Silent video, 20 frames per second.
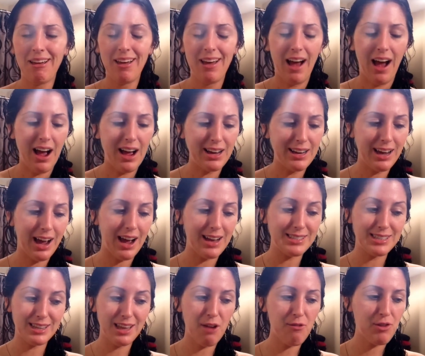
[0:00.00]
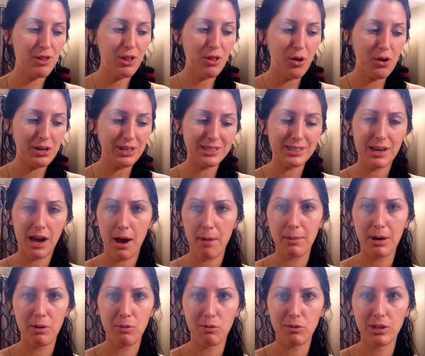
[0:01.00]
I did that for the longest time
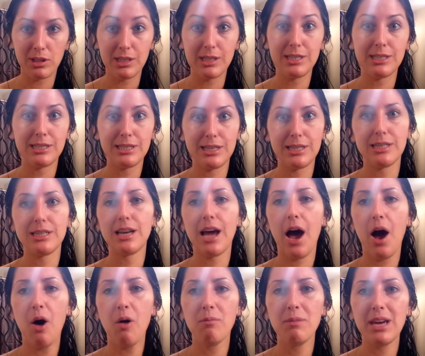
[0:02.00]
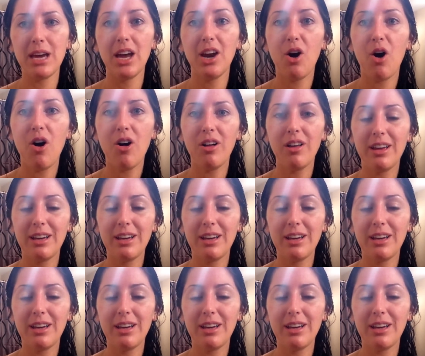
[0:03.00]
and it really didn't help me at all.